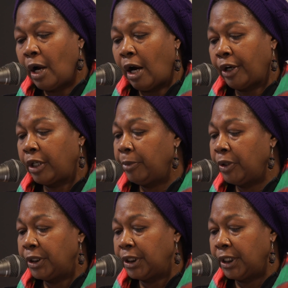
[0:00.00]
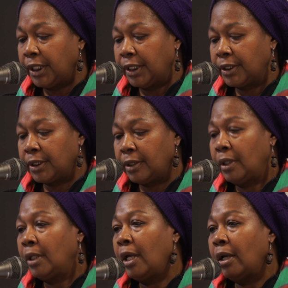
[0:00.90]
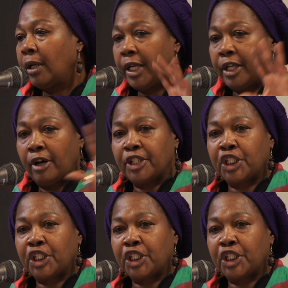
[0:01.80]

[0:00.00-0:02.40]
our communities, in our